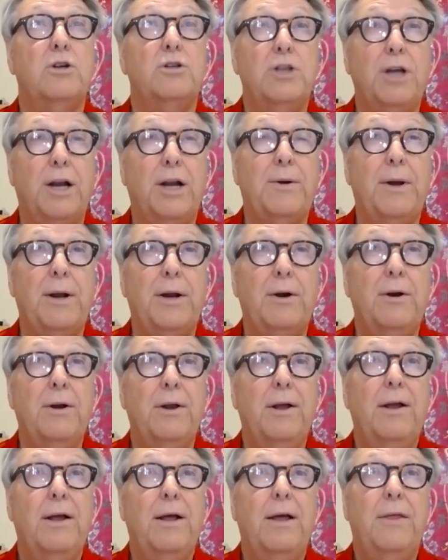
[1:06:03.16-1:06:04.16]
generator,
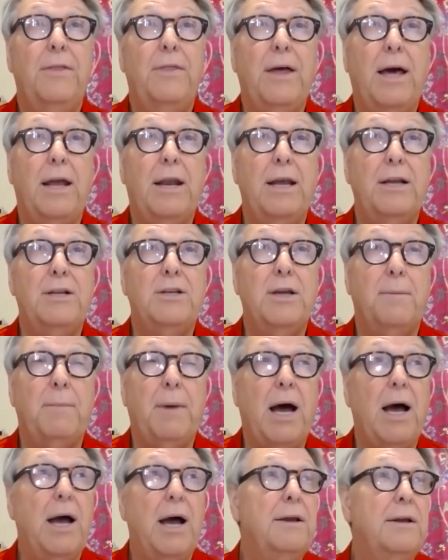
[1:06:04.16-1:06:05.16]
that
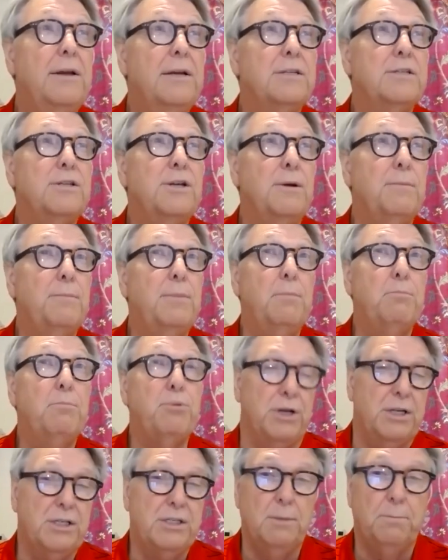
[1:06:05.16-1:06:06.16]
HMI is going to be
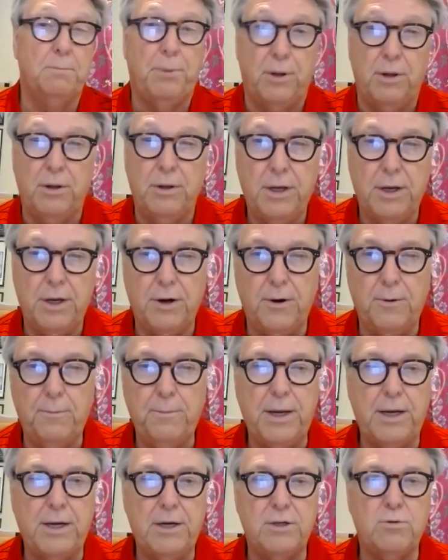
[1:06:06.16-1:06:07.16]
pretty simple, you know,
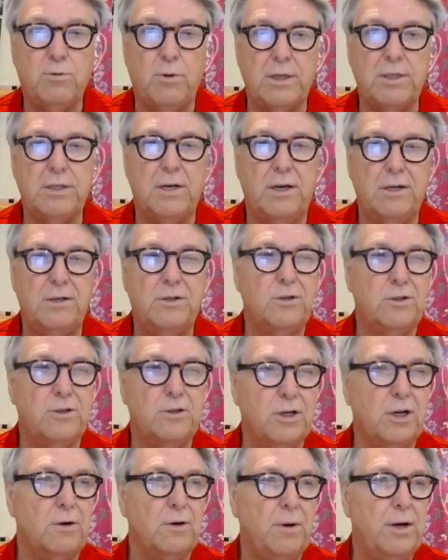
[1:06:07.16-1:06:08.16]
because residential
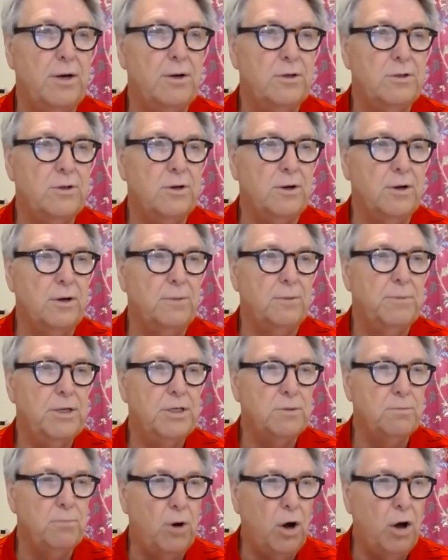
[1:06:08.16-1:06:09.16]
generators are going to be
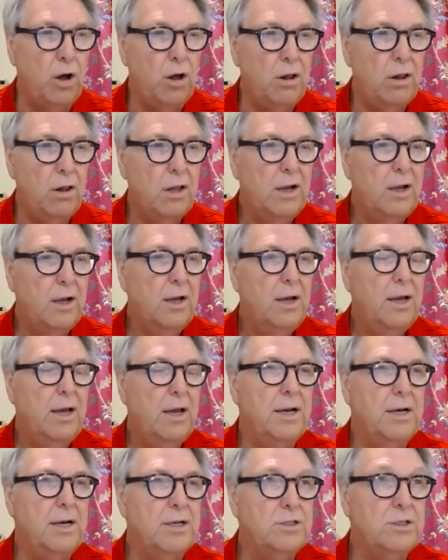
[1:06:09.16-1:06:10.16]
small,
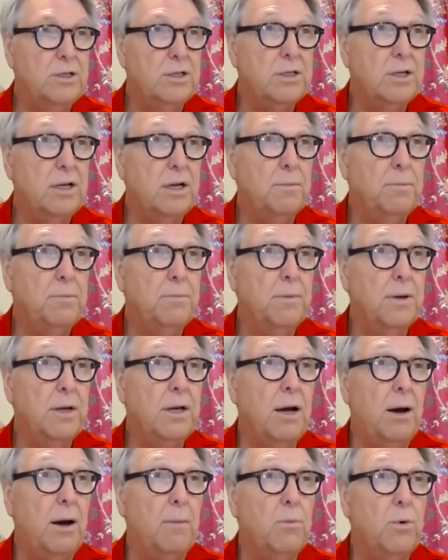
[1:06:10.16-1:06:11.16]
and it's just going to
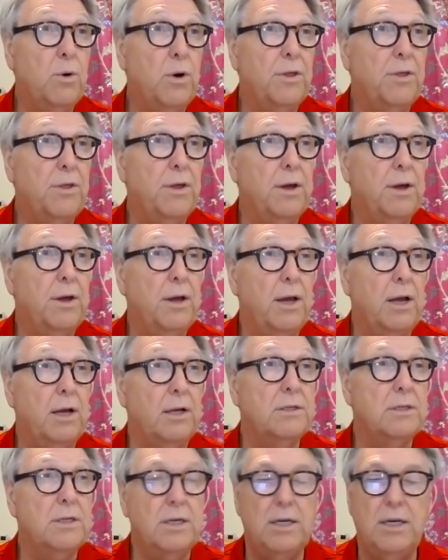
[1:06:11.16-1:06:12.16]
come with a
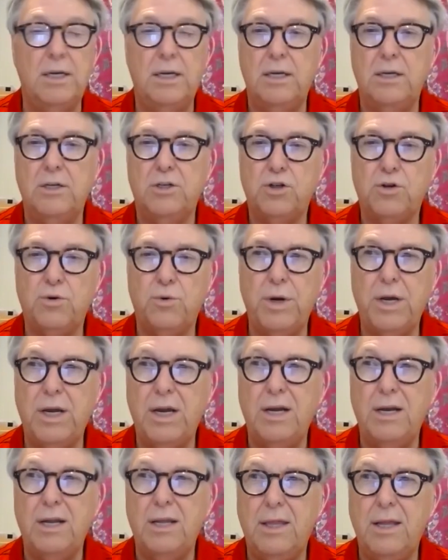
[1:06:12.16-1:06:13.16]
LCD
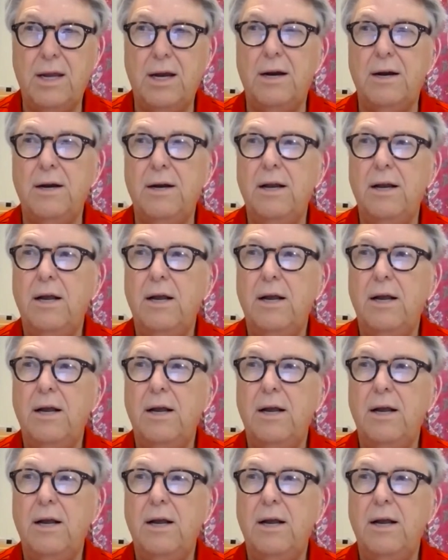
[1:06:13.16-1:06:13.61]
screen in there.